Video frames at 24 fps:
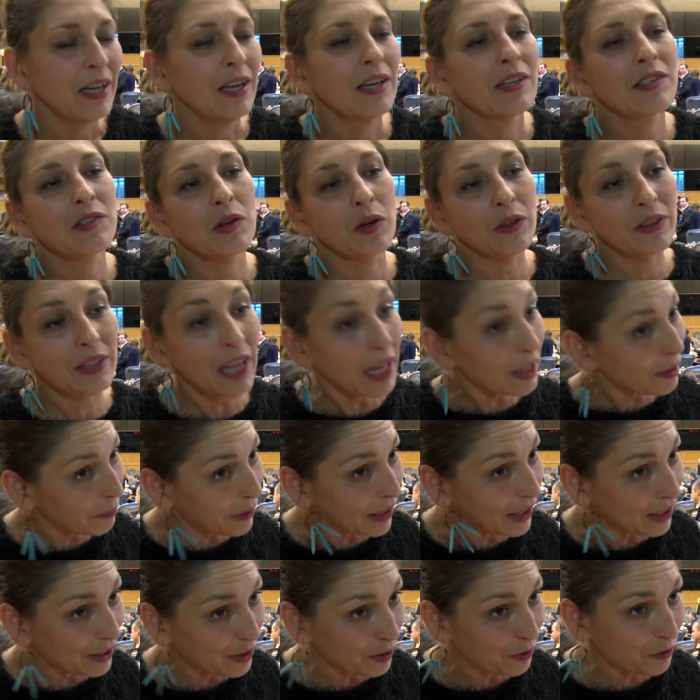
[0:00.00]
So 10
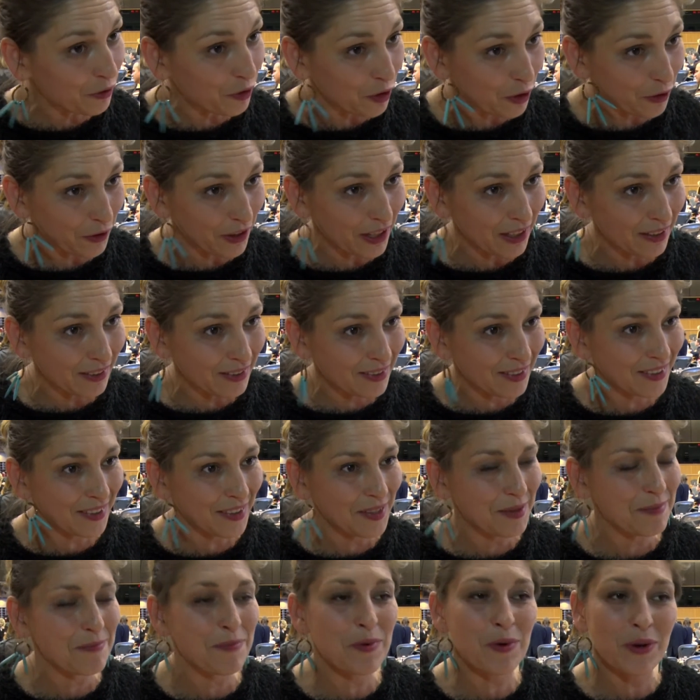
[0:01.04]
million forint,
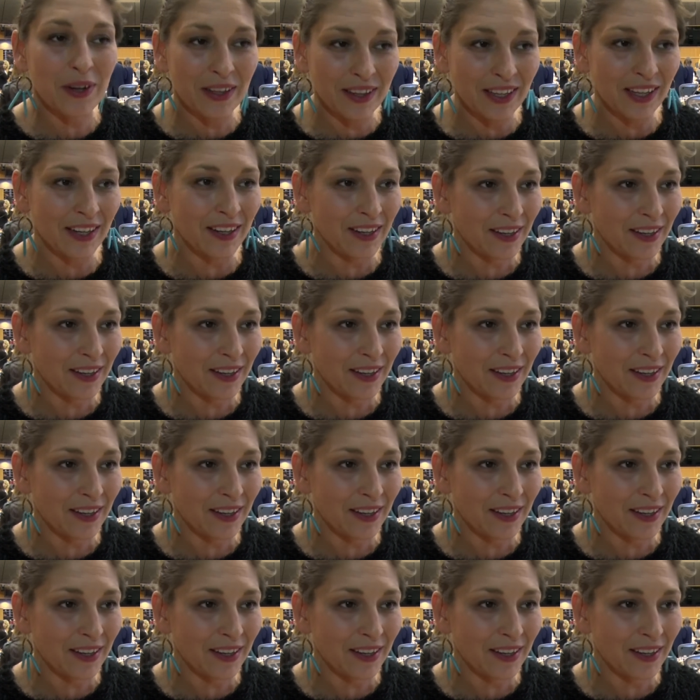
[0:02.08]
more than